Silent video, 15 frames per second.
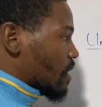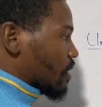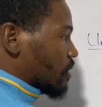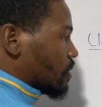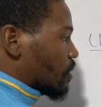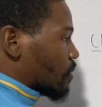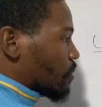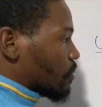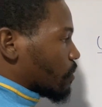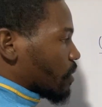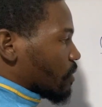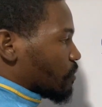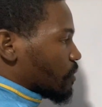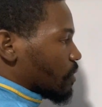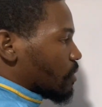Now,
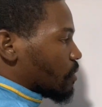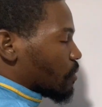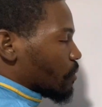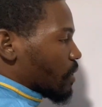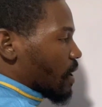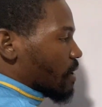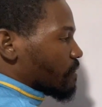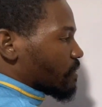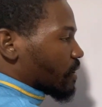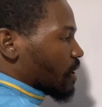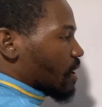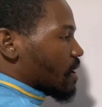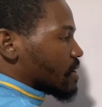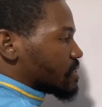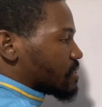if we look, we have
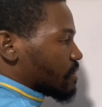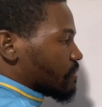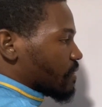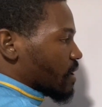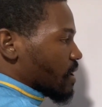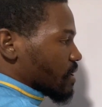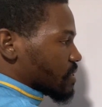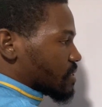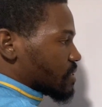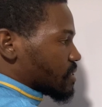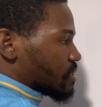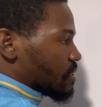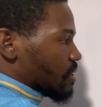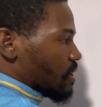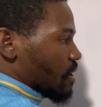cos of x.
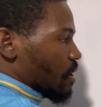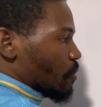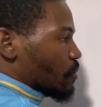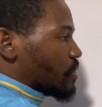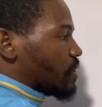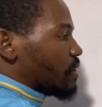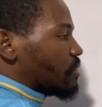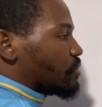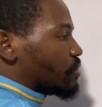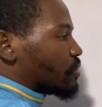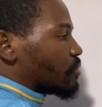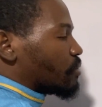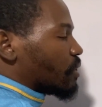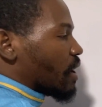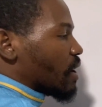We need to
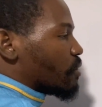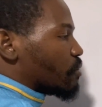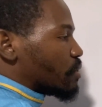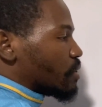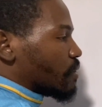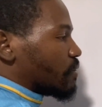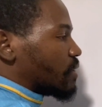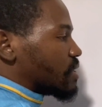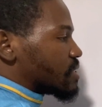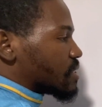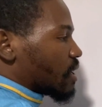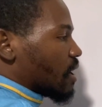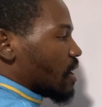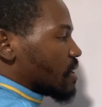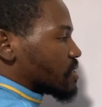get rid of this
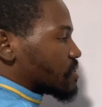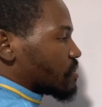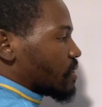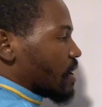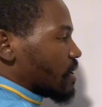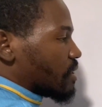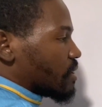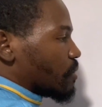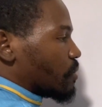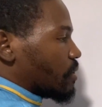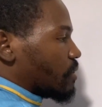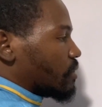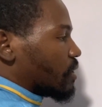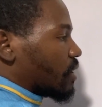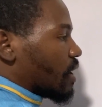cos right here. We
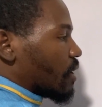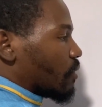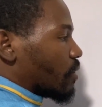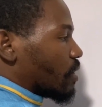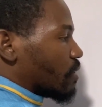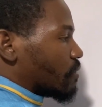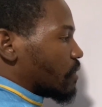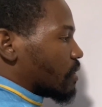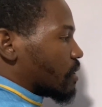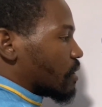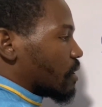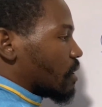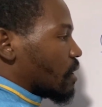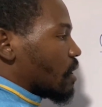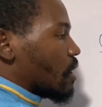need to get rid of it.
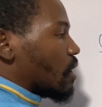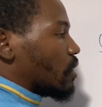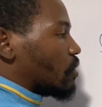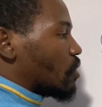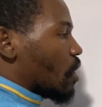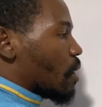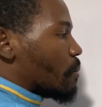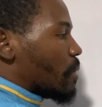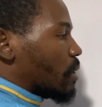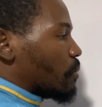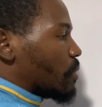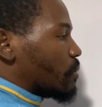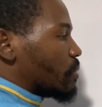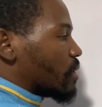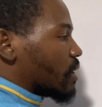Normally,
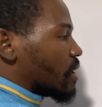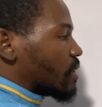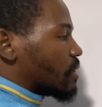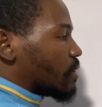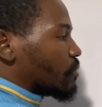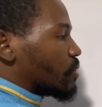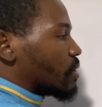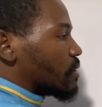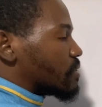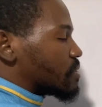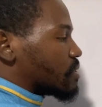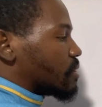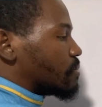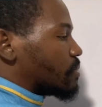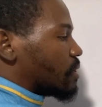when we're getting rid of
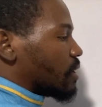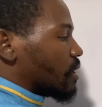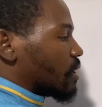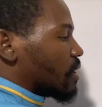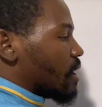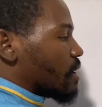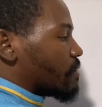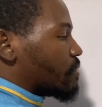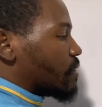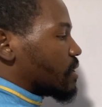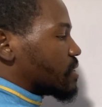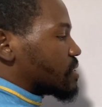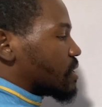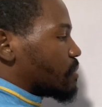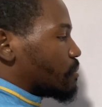something, like for
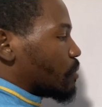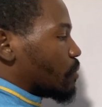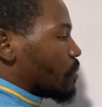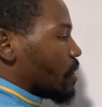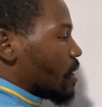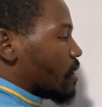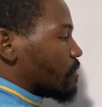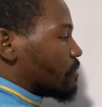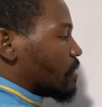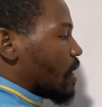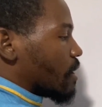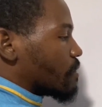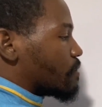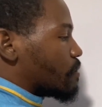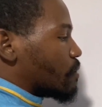example, we have
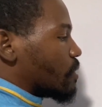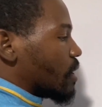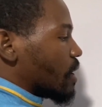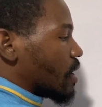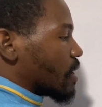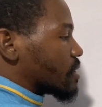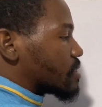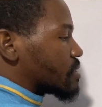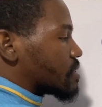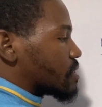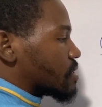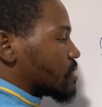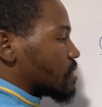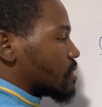like 4x,